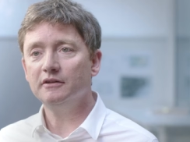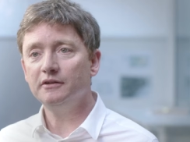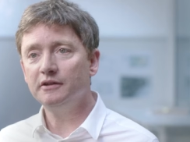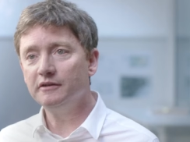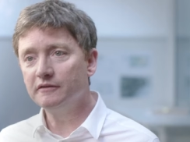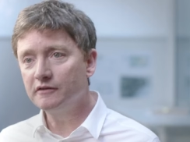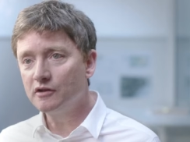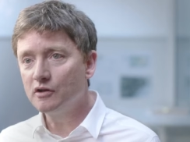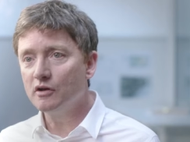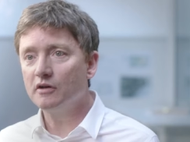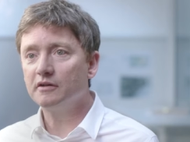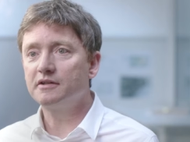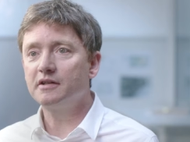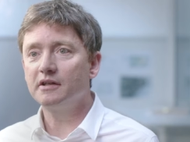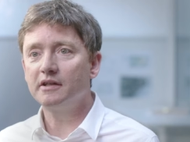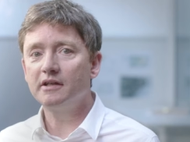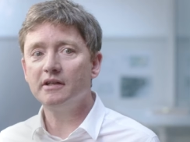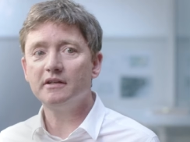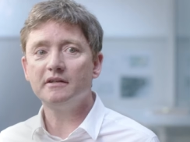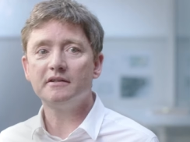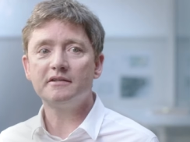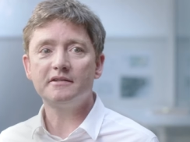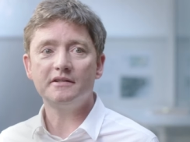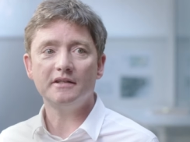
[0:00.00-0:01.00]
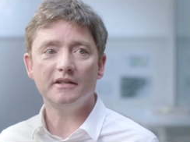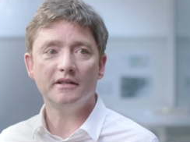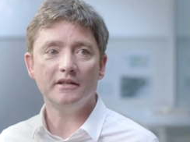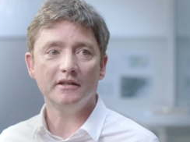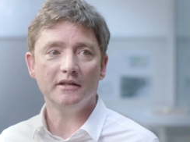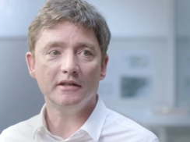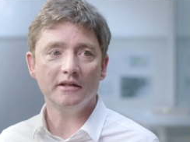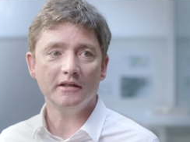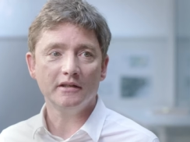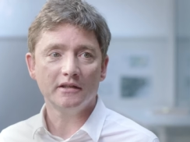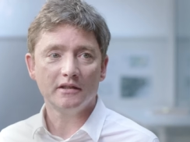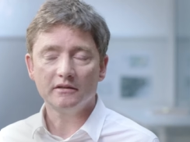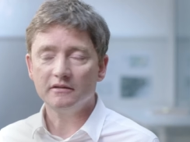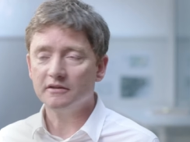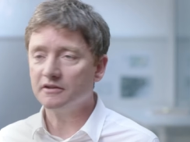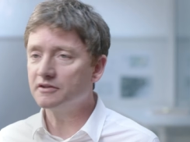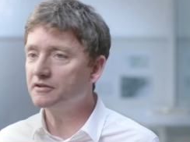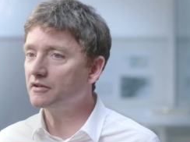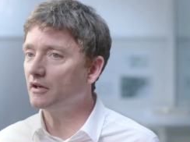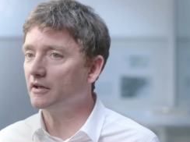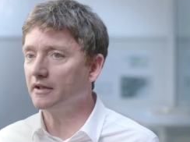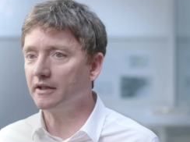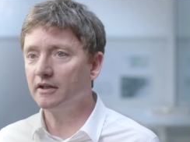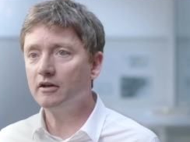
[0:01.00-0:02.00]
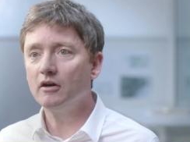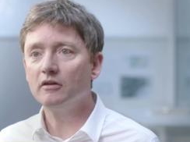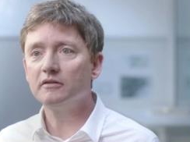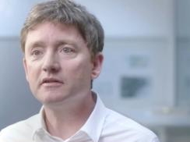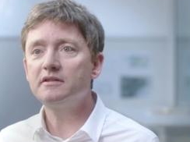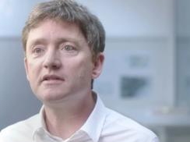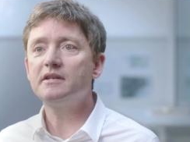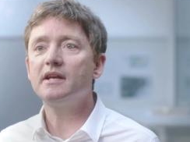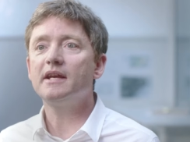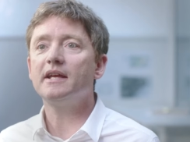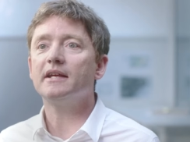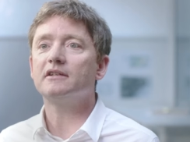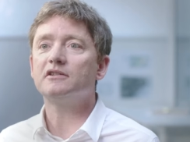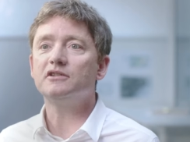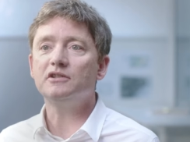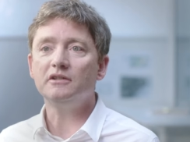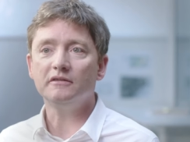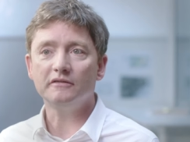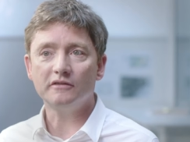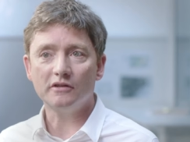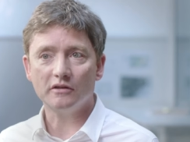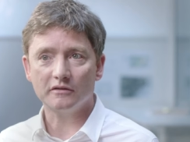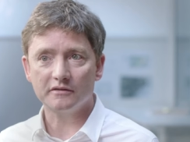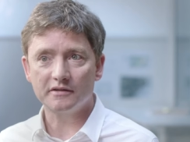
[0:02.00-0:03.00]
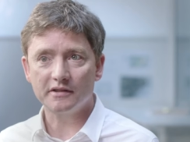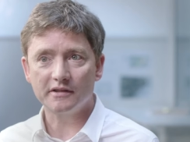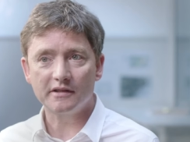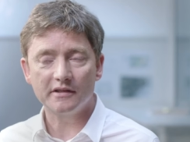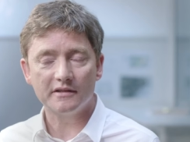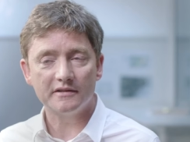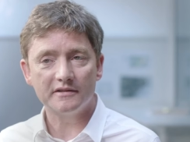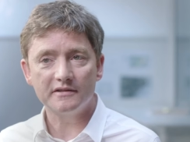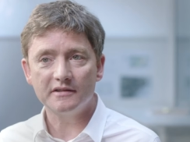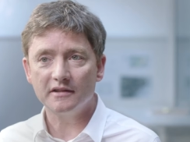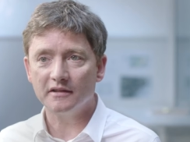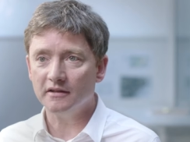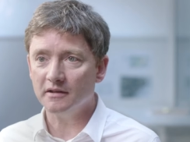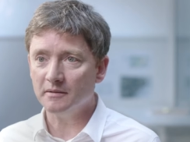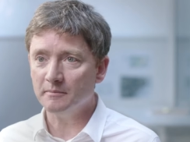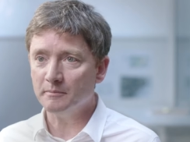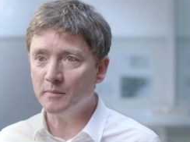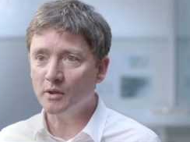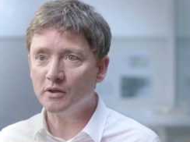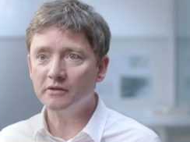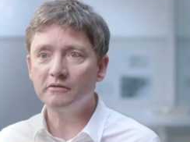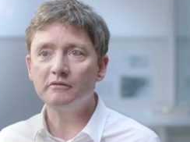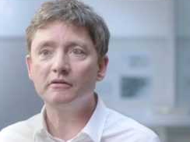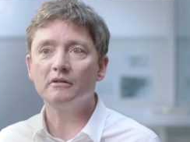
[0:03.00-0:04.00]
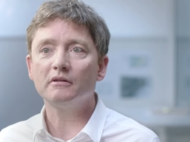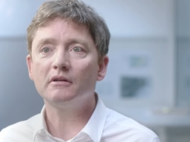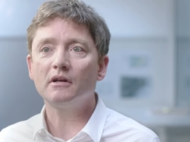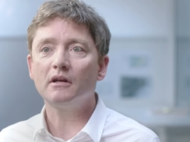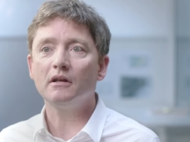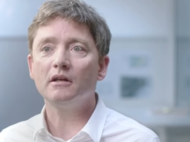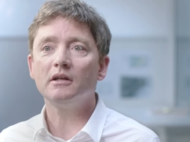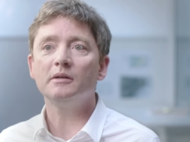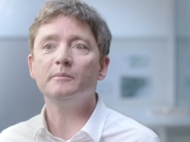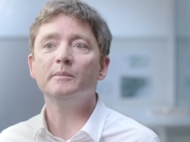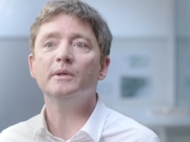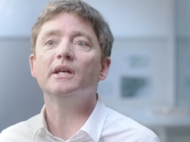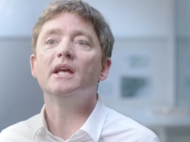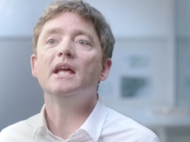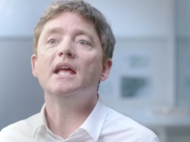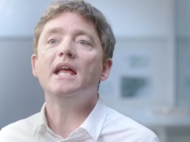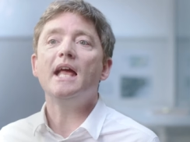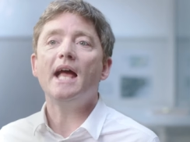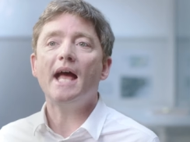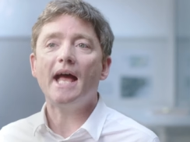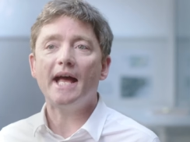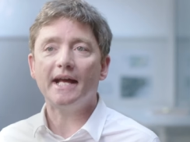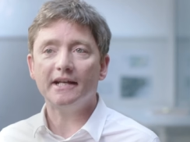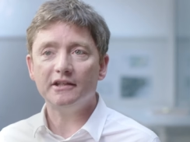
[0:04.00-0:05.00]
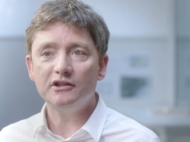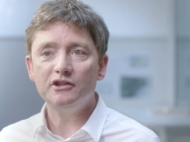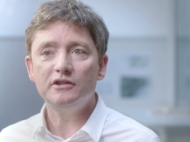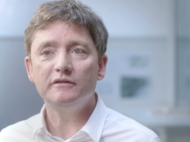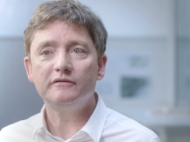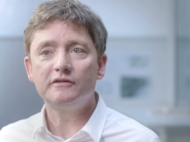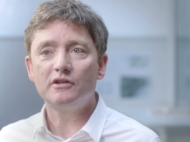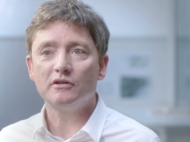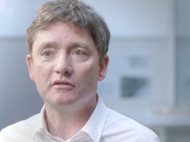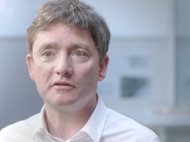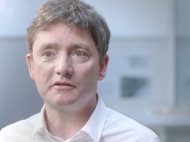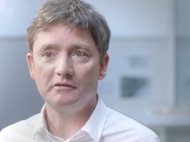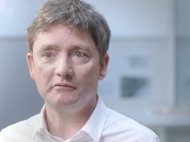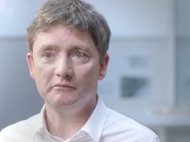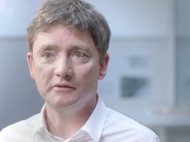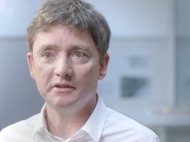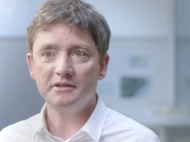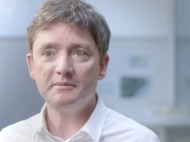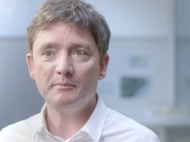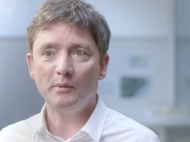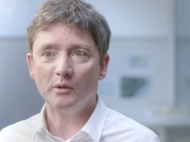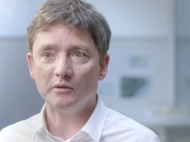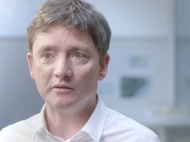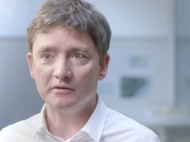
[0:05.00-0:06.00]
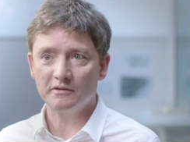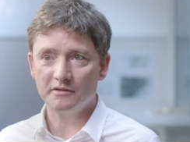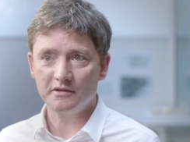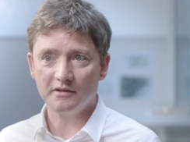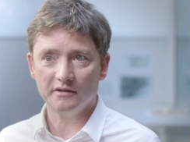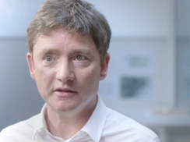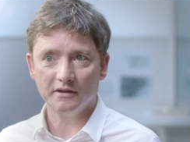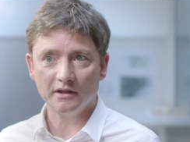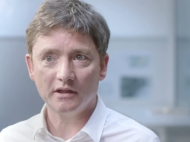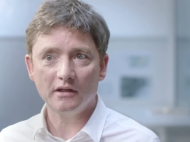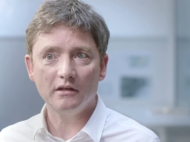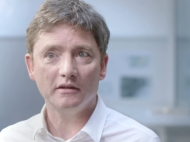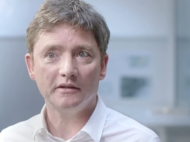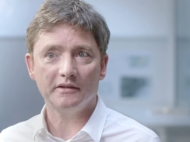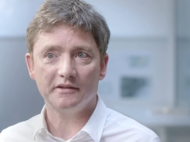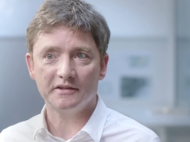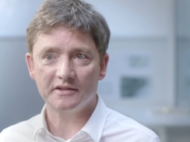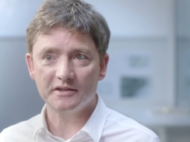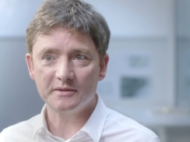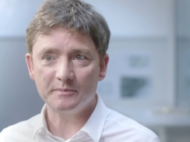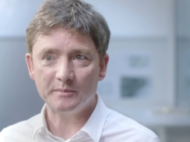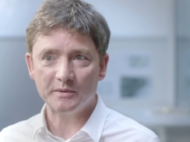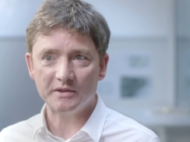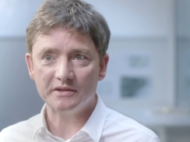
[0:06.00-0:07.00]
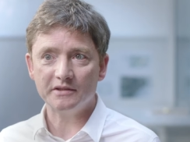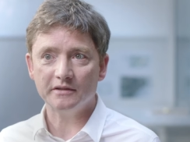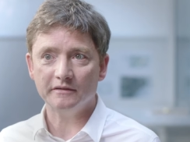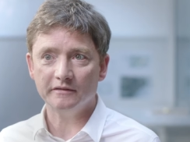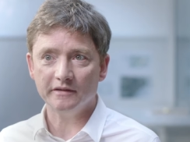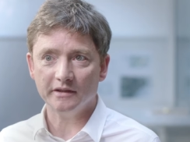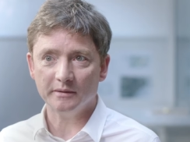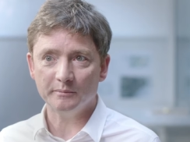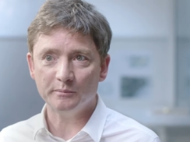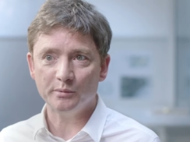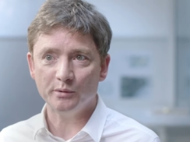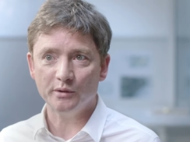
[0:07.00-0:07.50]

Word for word: know, you've got to consider the site context, you've got to consider the microclimate, and you've got to respond to the client's specific